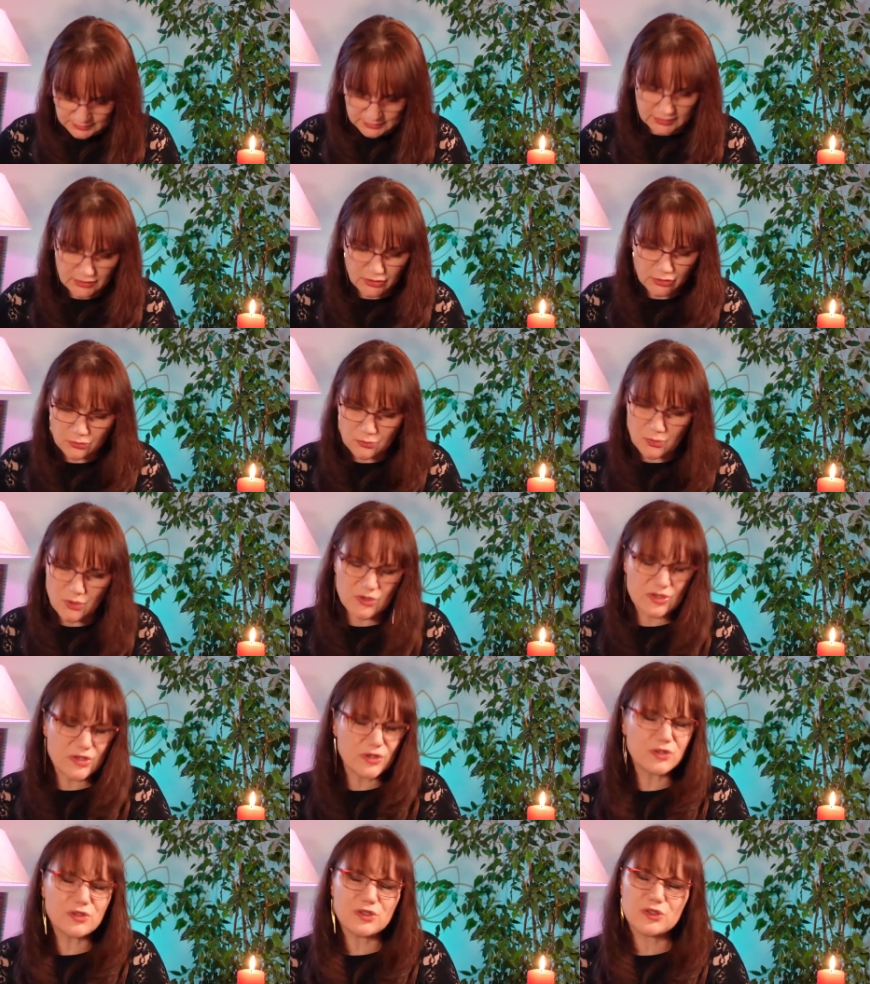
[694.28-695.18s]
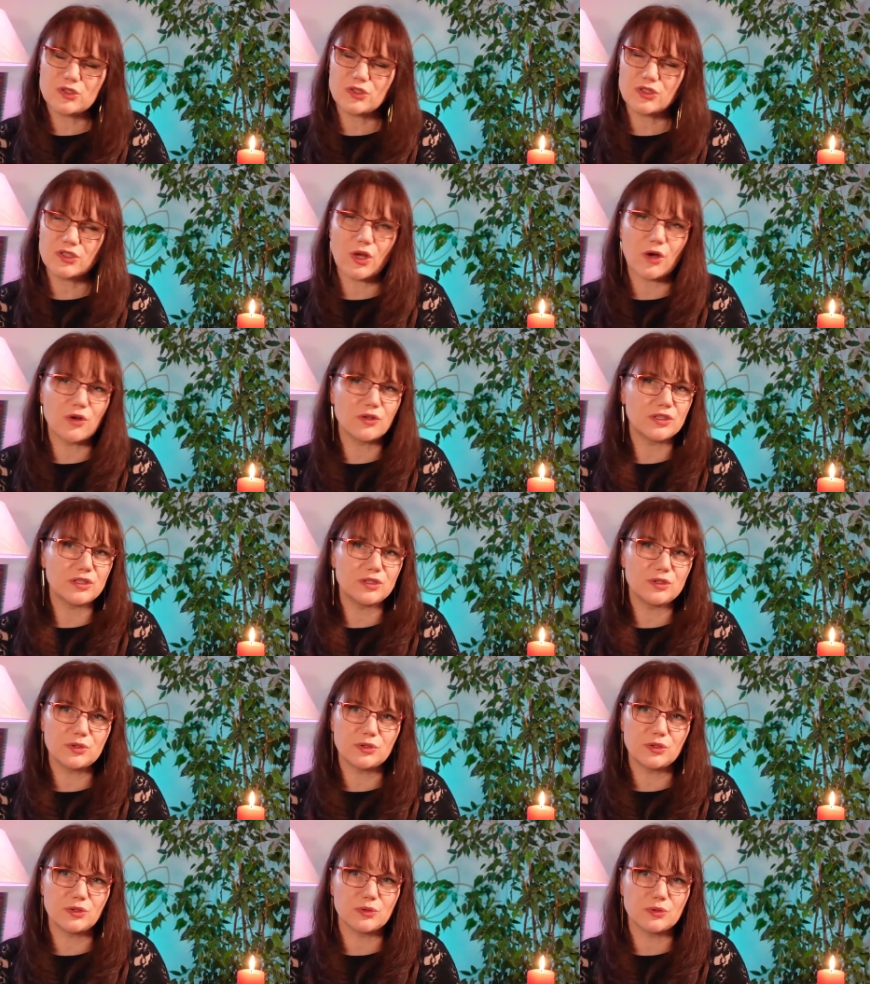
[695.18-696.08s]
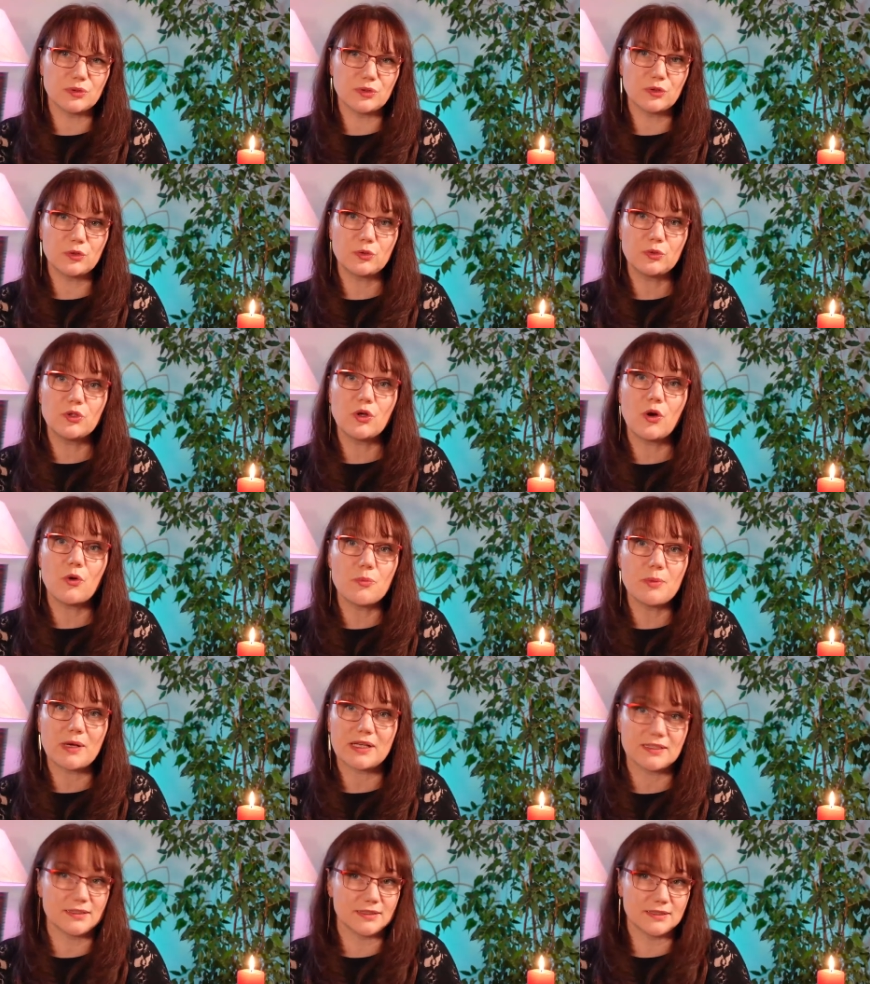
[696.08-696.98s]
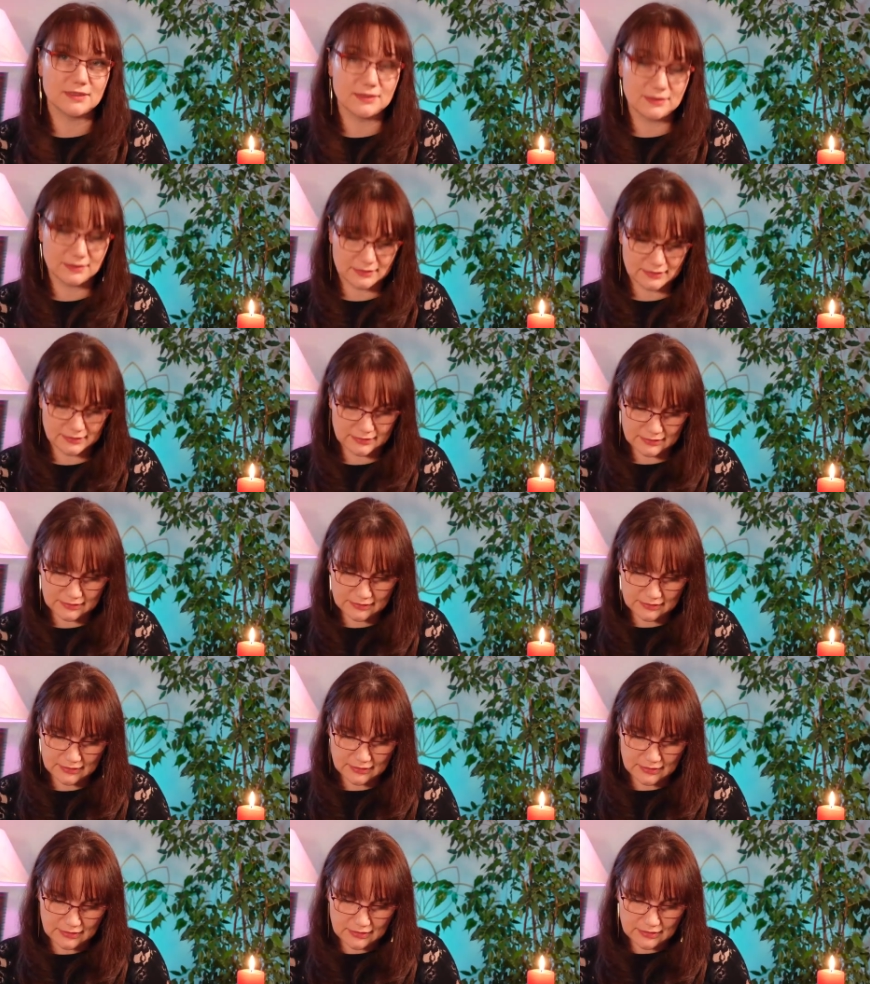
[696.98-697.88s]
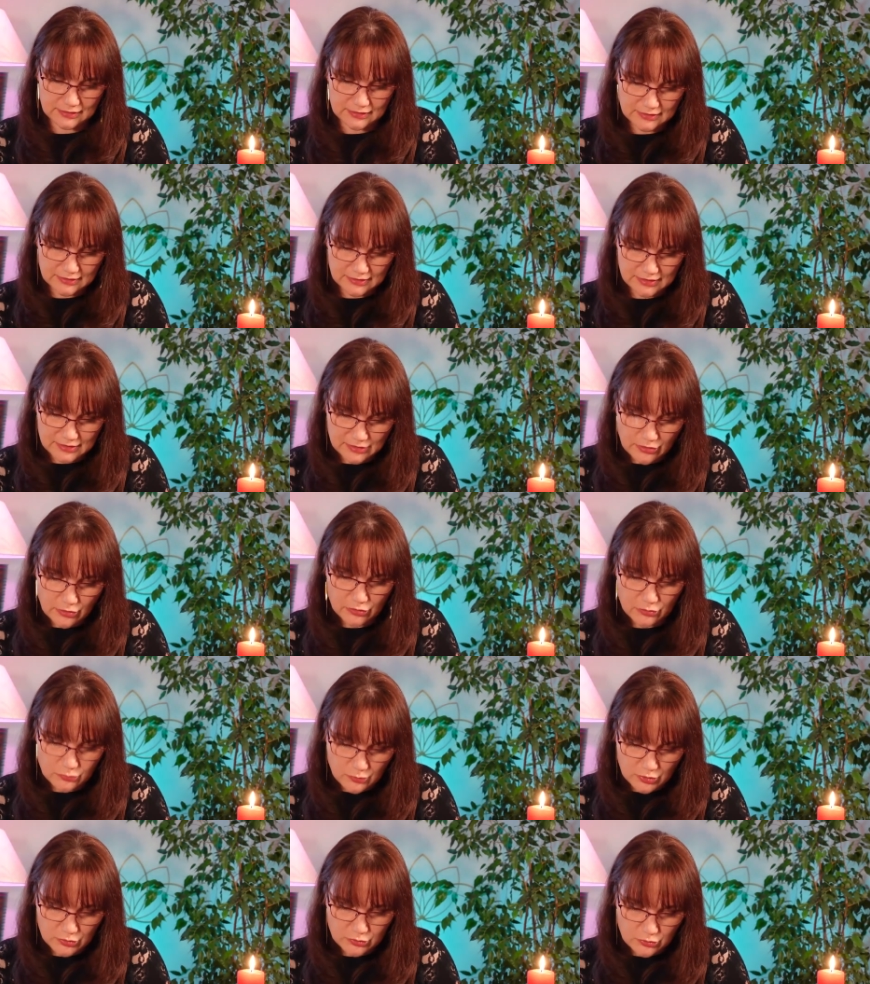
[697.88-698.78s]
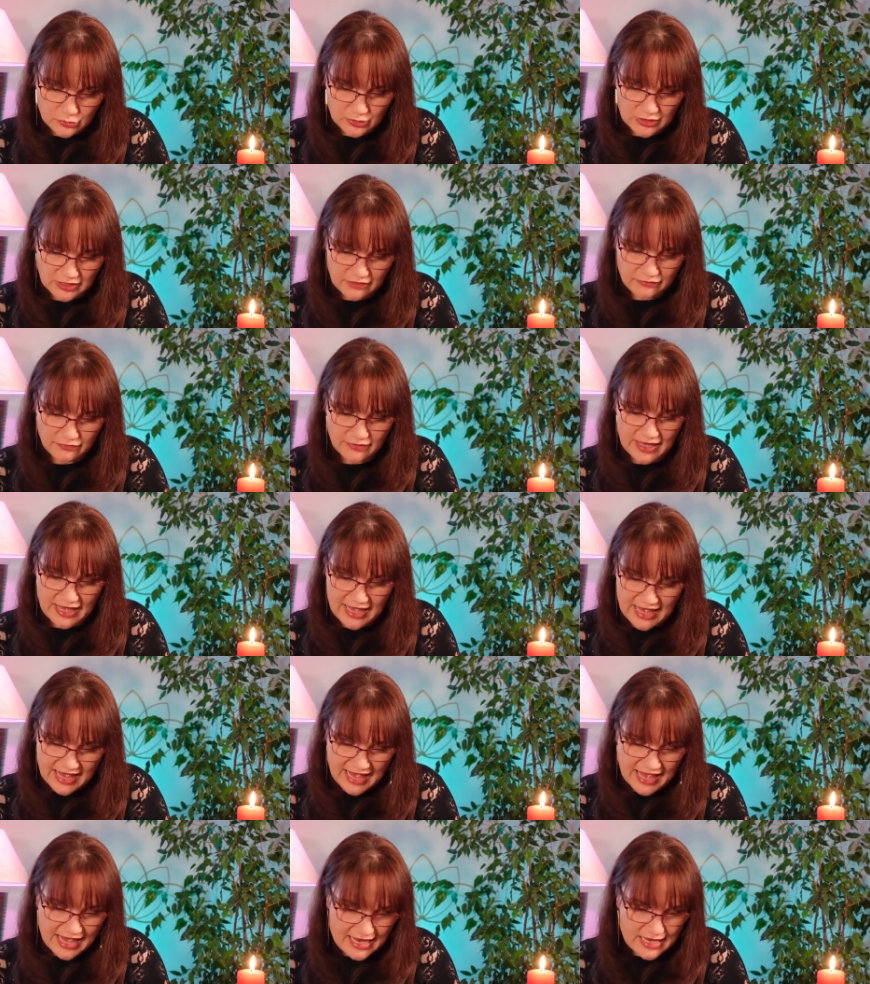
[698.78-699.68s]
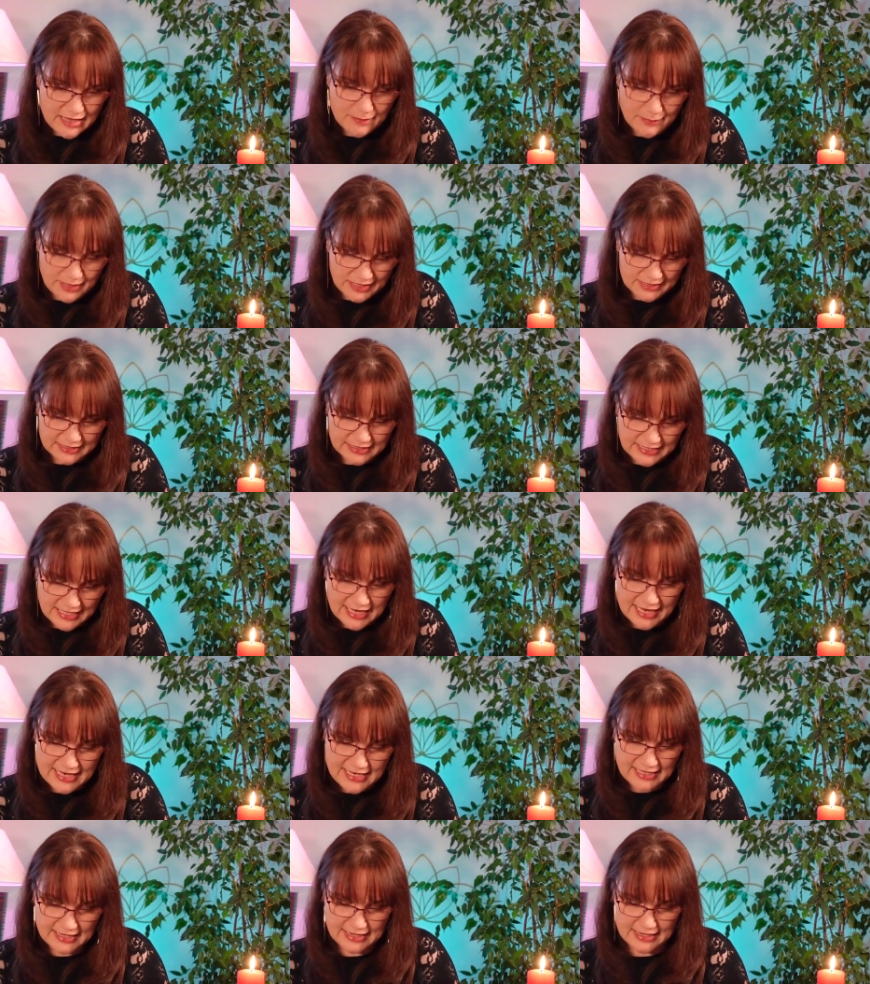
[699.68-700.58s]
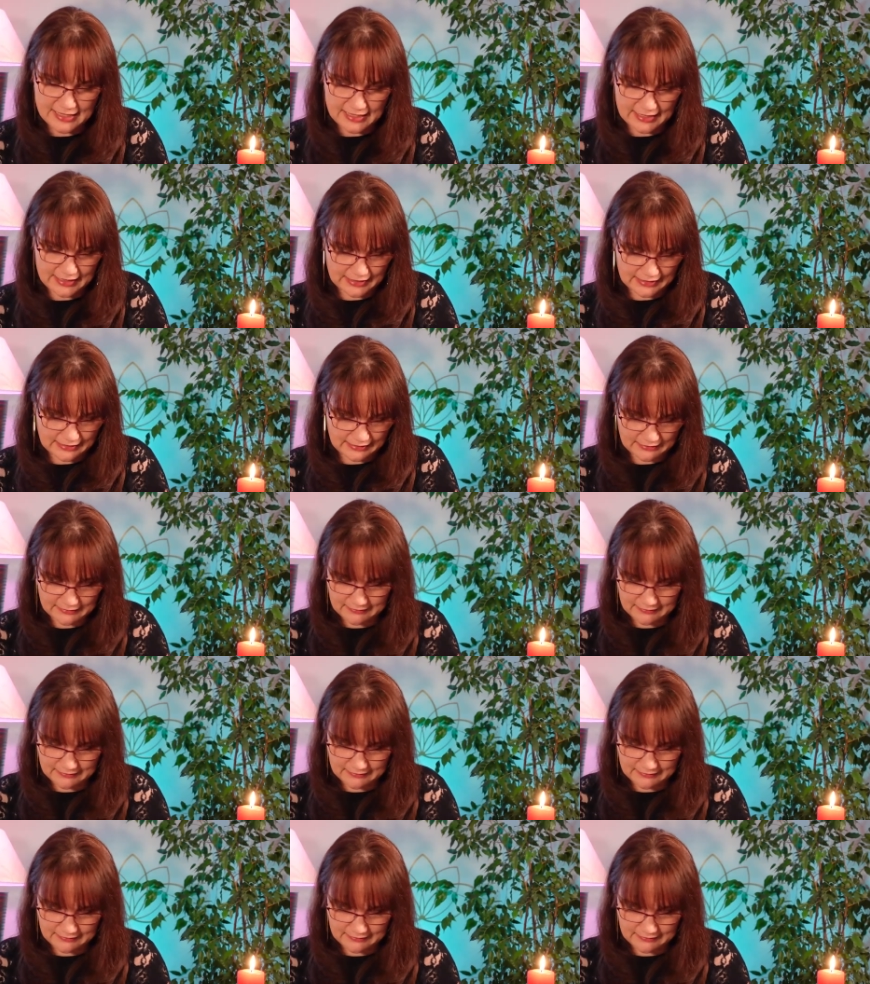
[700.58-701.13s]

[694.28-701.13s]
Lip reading: don't worry, not only to you, to nobody. We don't want to give anybody anything.